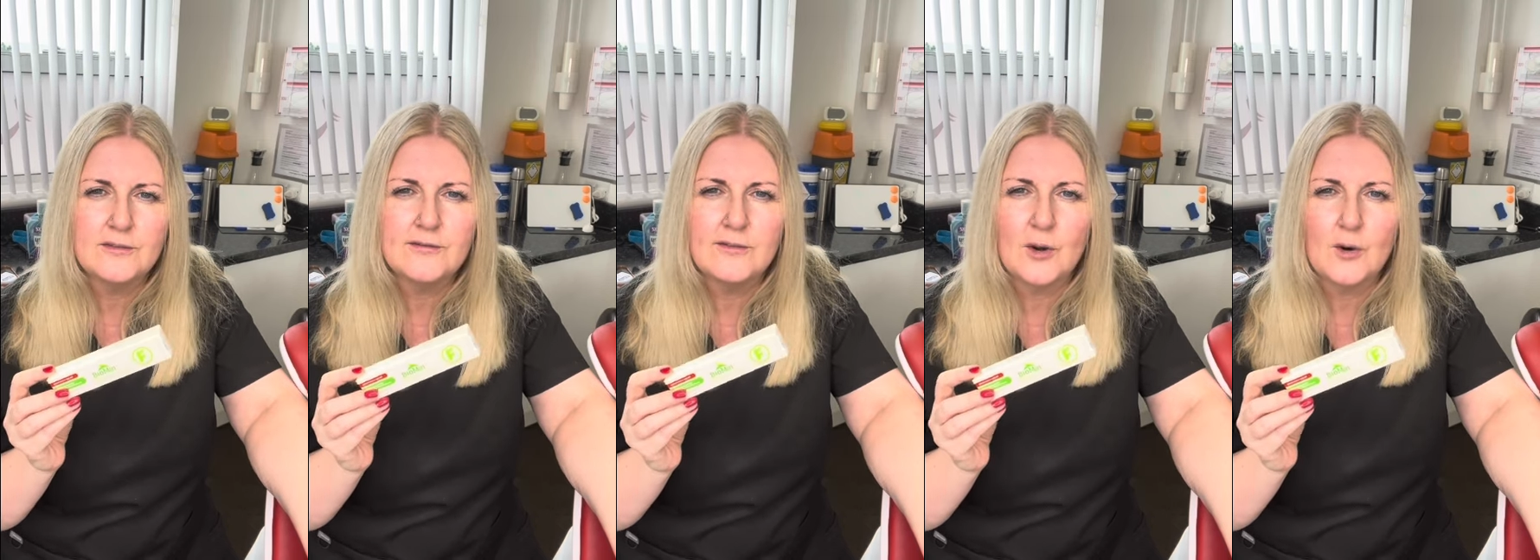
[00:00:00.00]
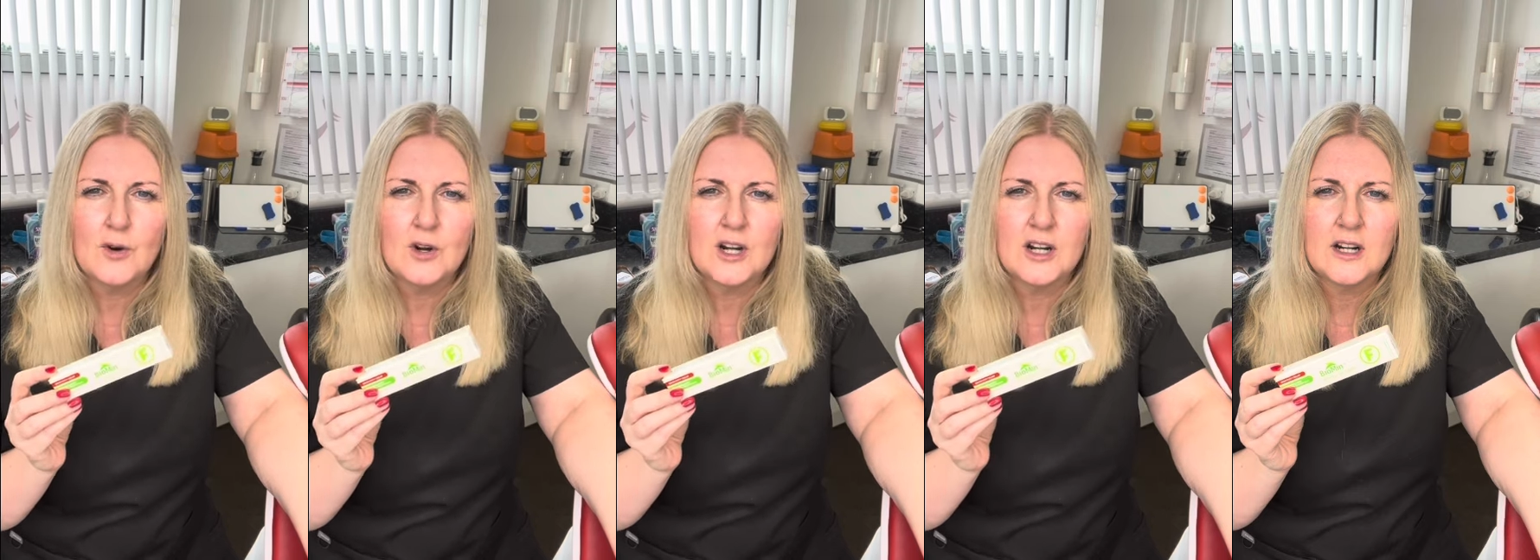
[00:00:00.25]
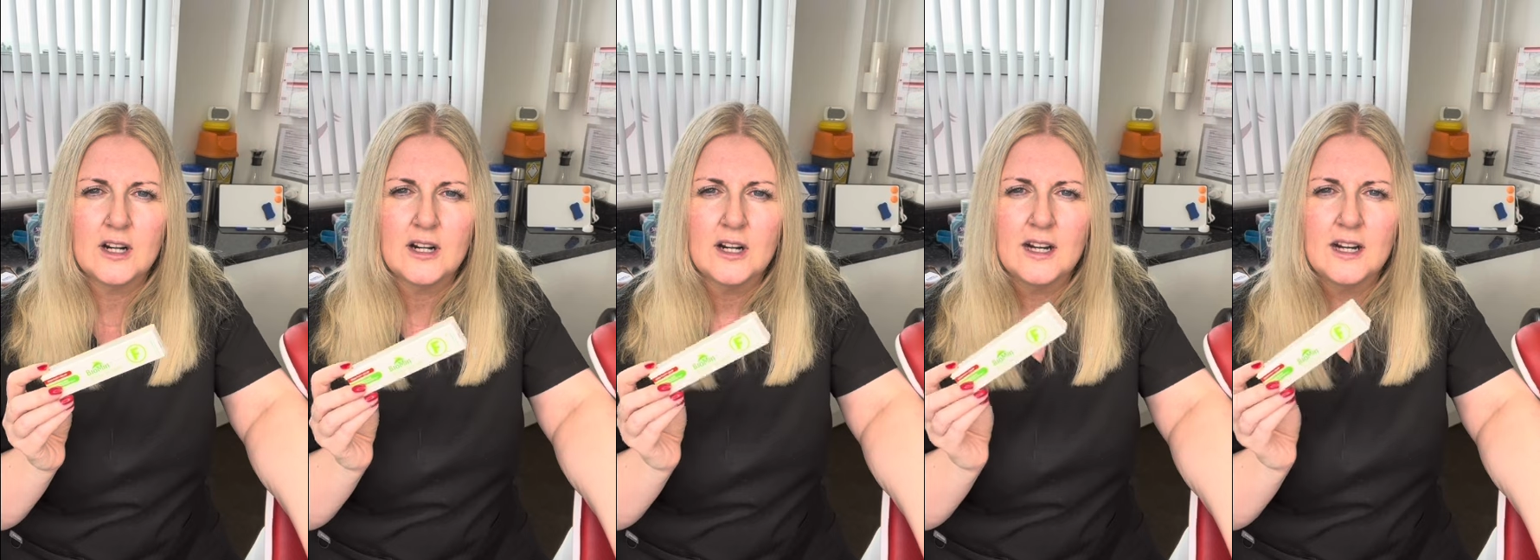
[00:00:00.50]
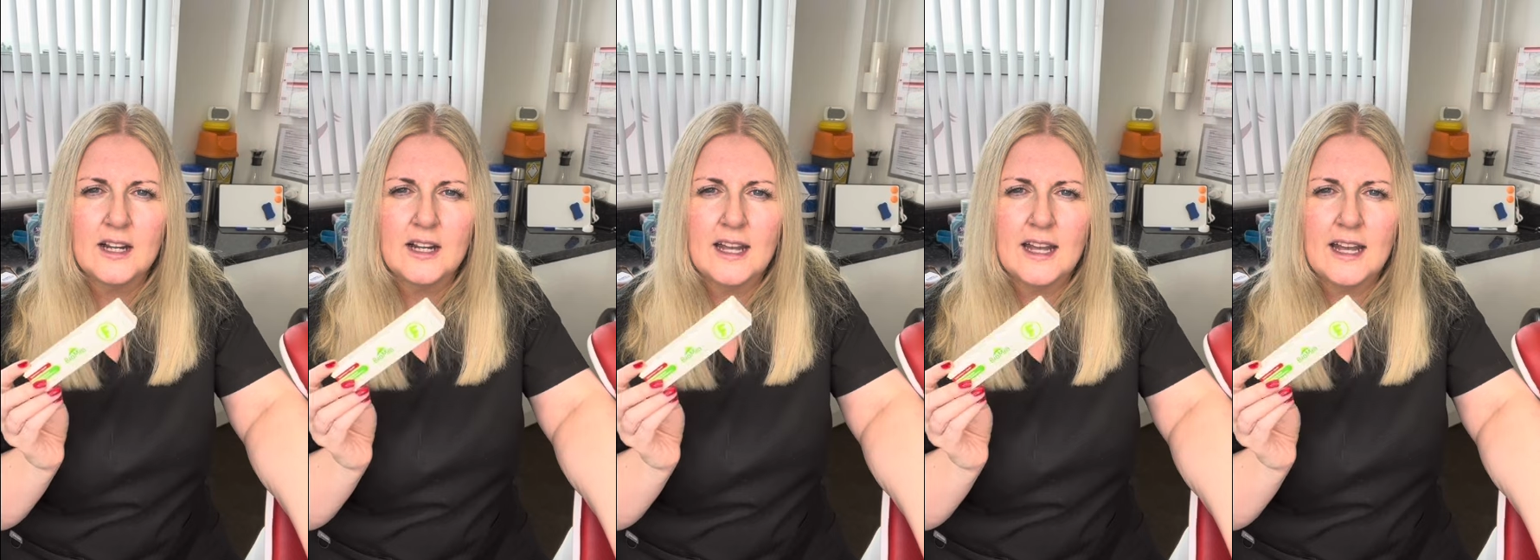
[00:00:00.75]
for
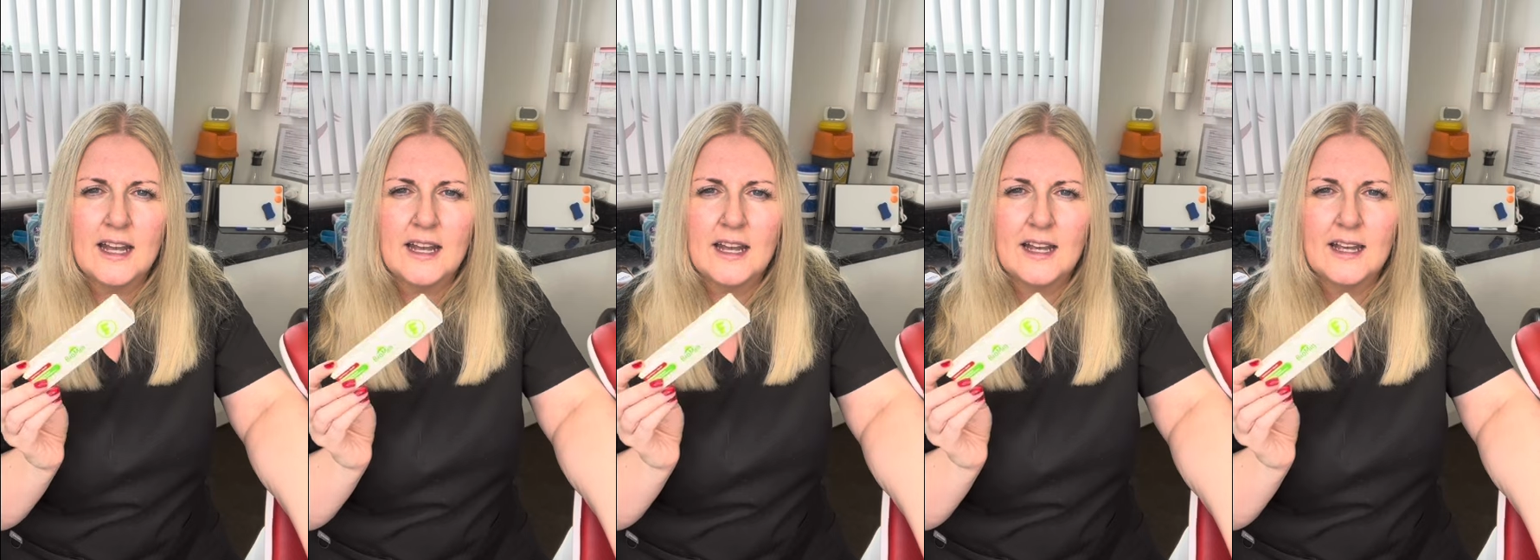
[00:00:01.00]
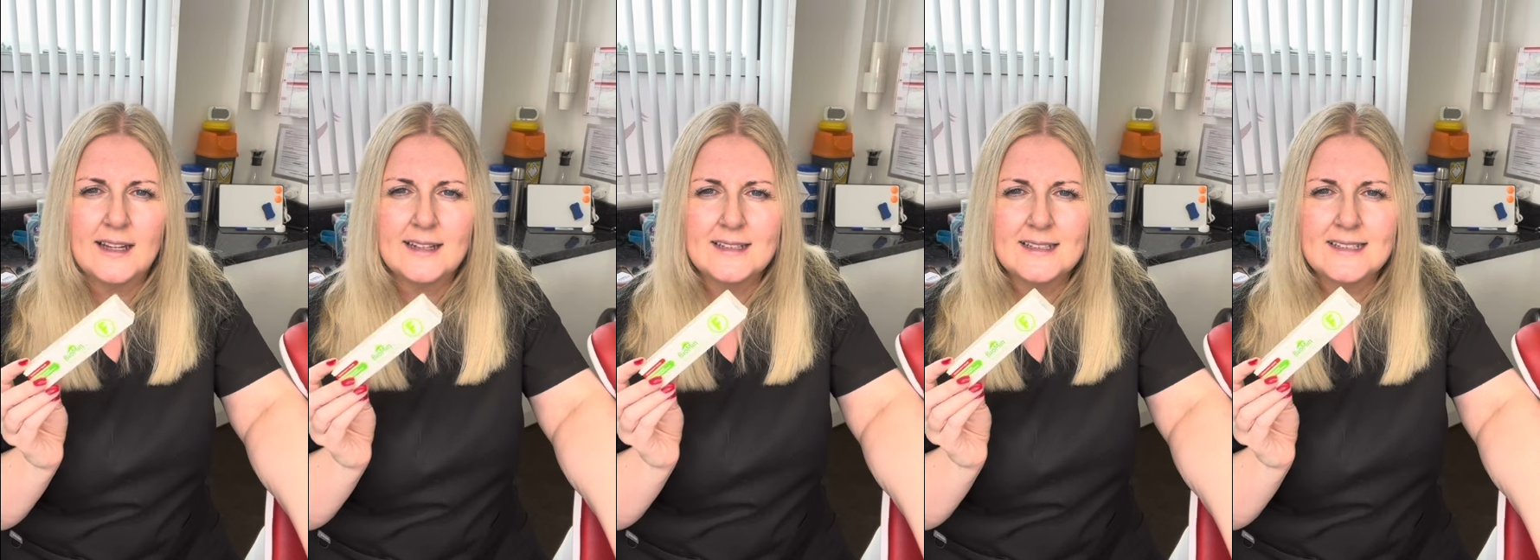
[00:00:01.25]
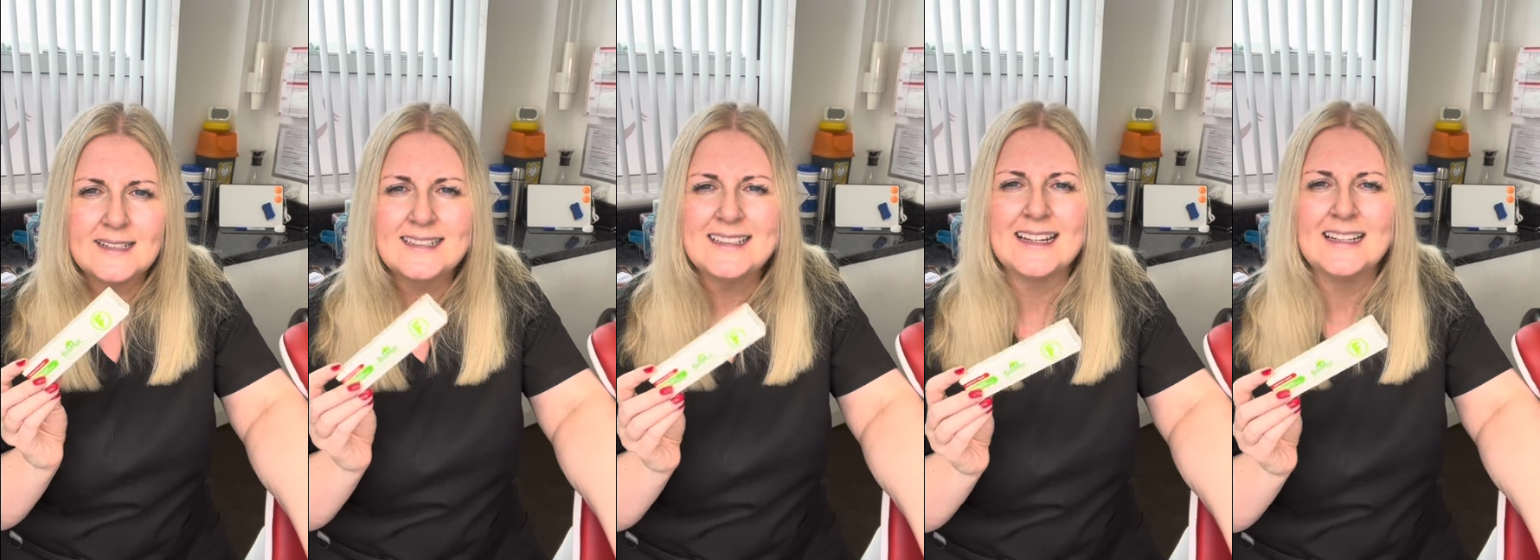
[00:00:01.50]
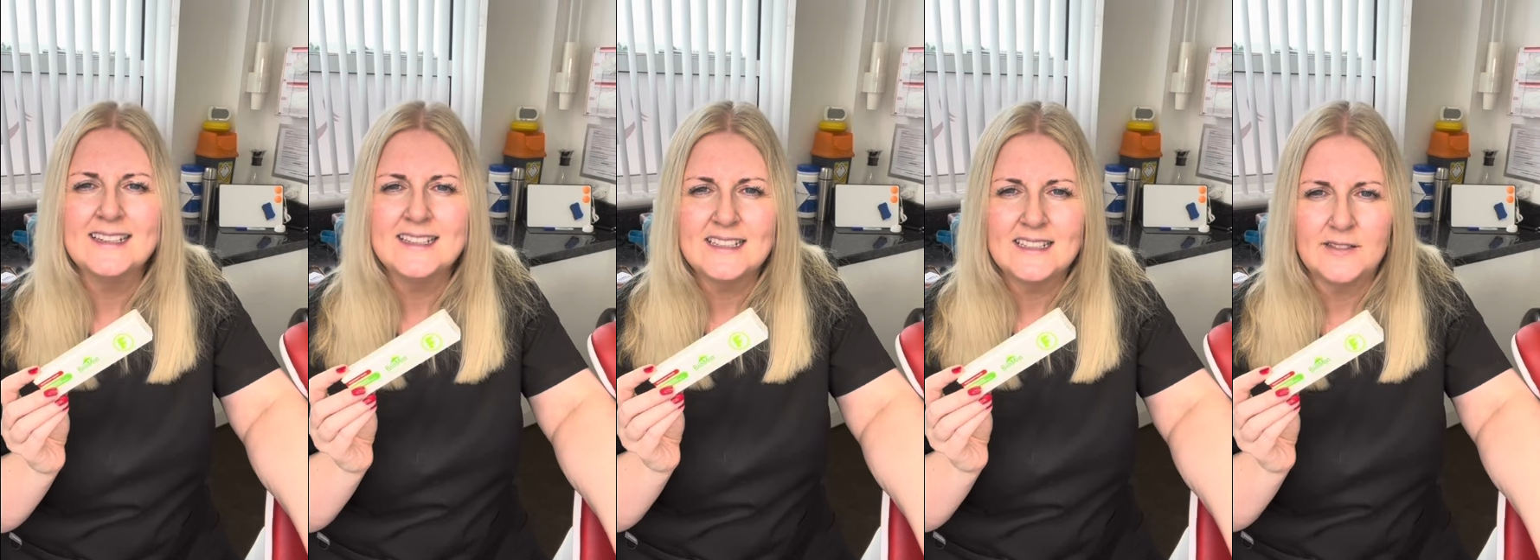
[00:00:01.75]

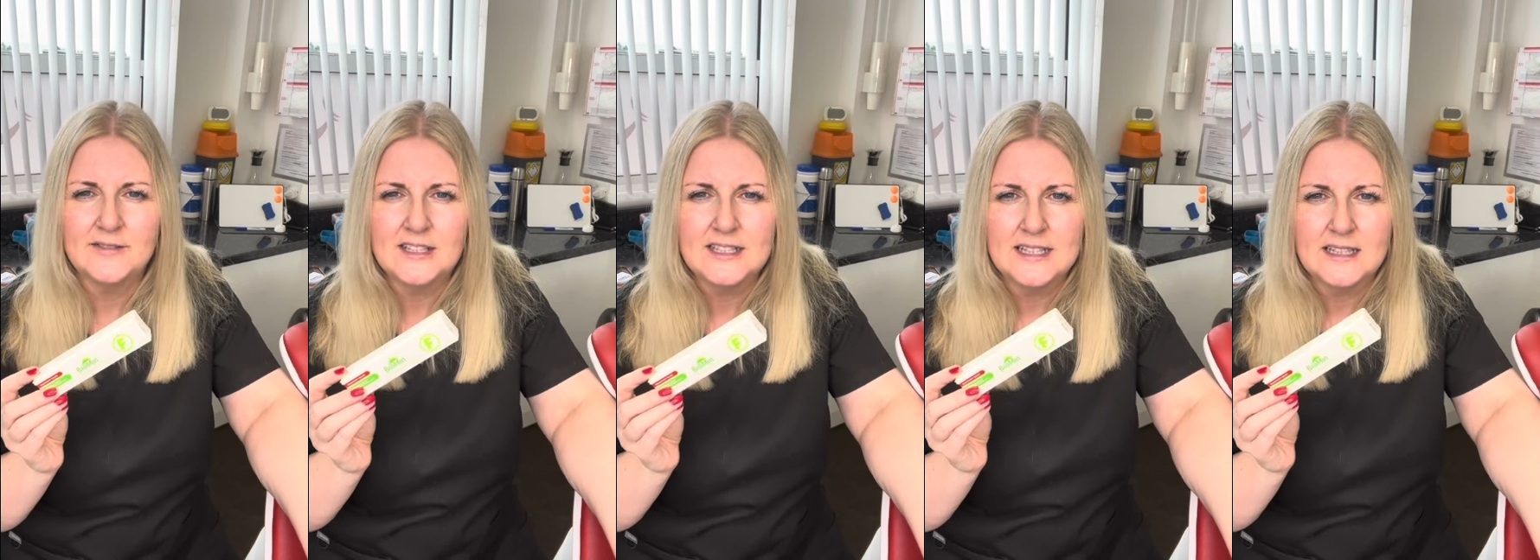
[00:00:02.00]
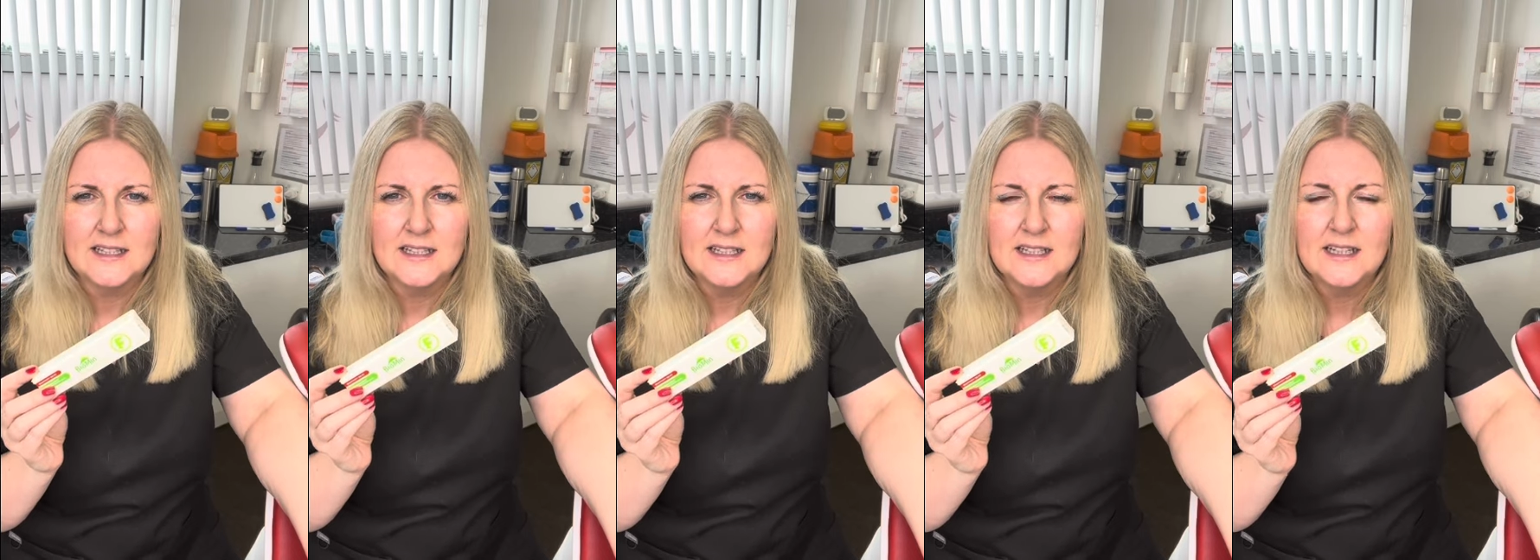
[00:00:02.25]
sensitivity,